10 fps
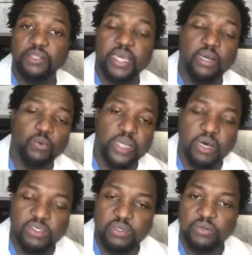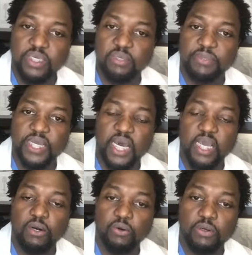on that. We also keep an
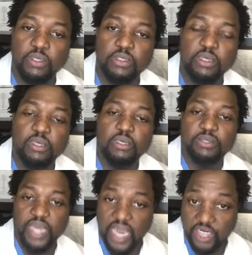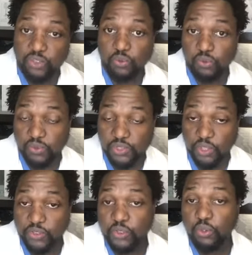eye on the actual
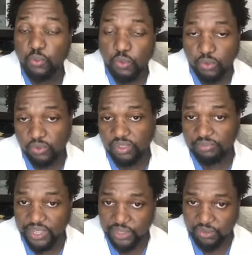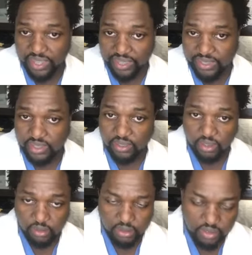surgical wound to make sure that it's
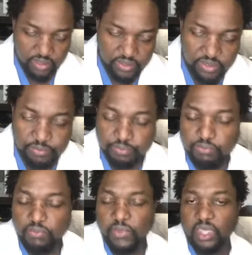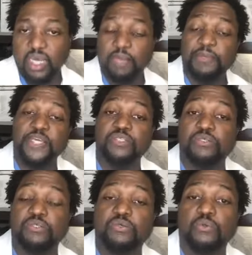healing, because a lot of
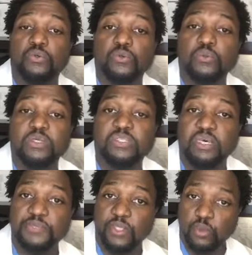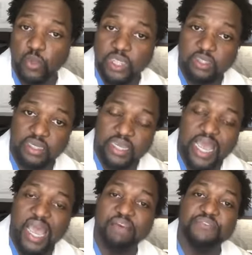patients who subsequently
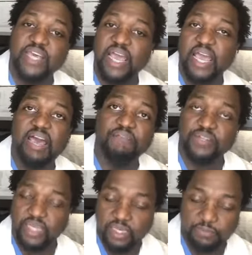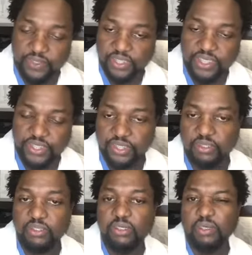have to have an
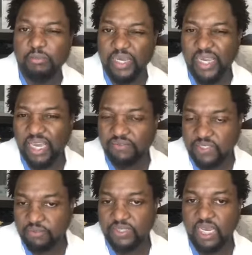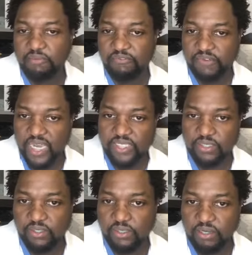amputation may have some type of
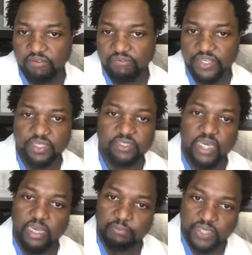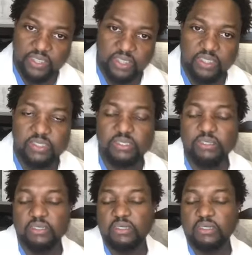vascular event, diabetes,